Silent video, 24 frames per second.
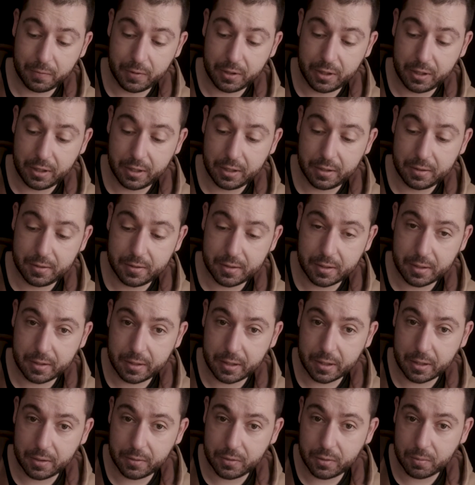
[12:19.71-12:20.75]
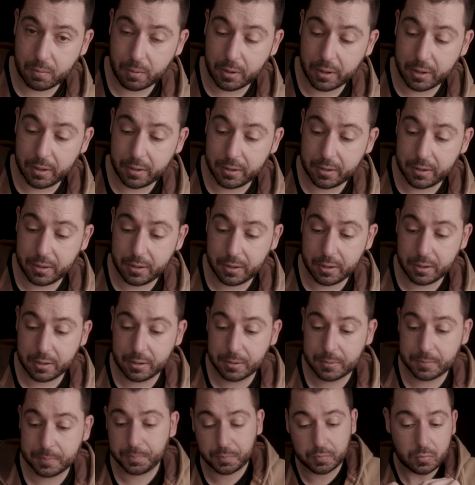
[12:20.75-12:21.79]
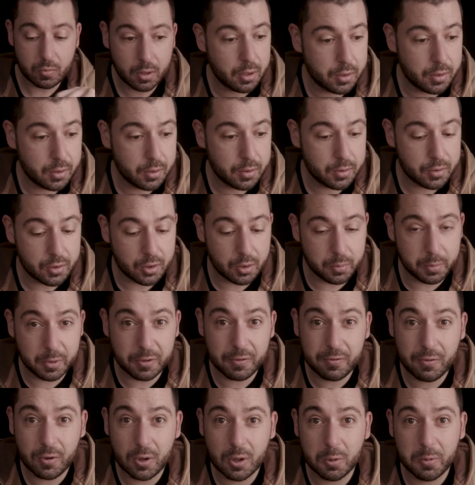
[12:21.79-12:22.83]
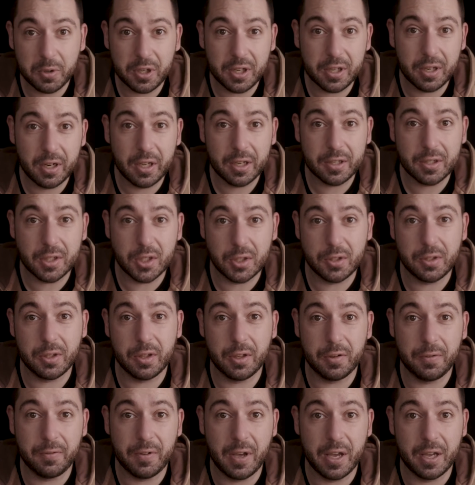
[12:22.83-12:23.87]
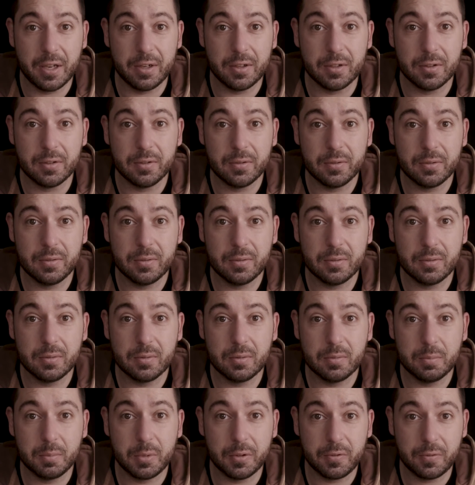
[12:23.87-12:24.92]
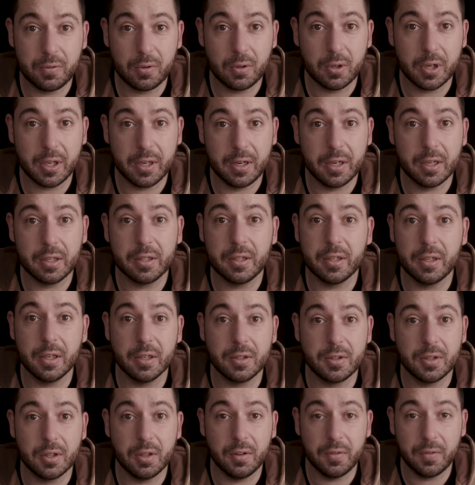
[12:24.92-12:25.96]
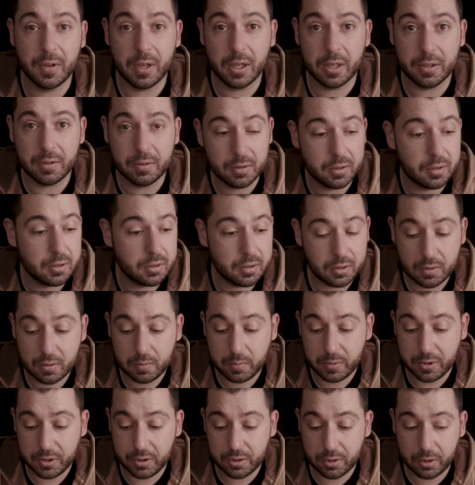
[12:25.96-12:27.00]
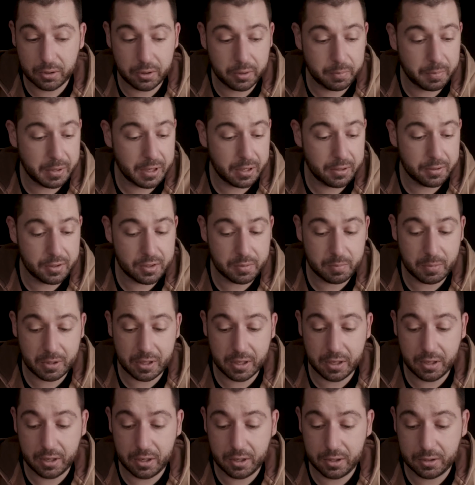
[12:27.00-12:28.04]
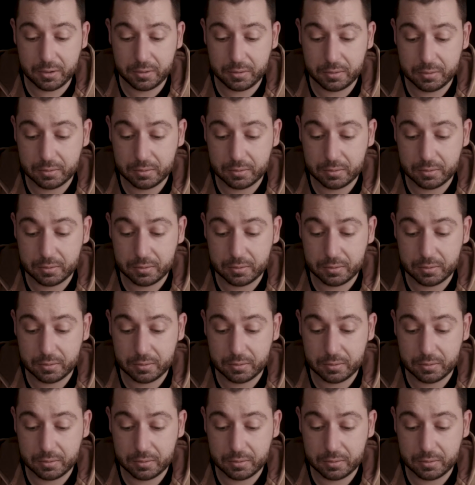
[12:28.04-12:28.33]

the ins and the outs wired here. So before we connect it to the fan, before connecting it to the fan, we turn the power supply on